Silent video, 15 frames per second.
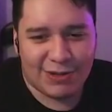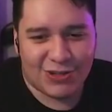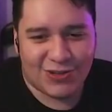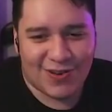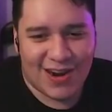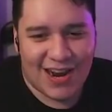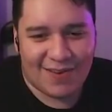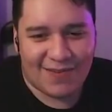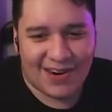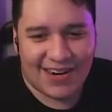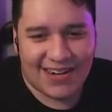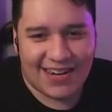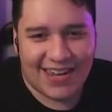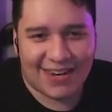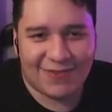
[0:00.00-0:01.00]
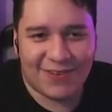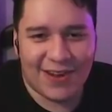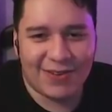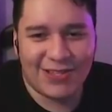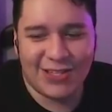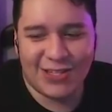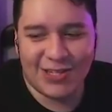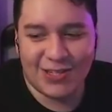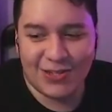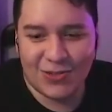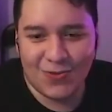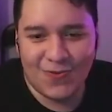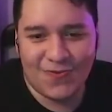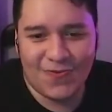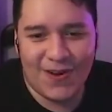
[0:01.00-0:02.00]
Strive, right? Like, Faust is just
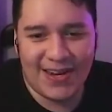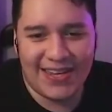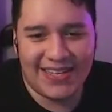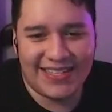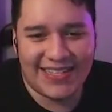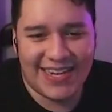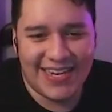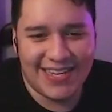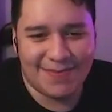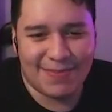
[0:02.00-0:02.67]
too tight,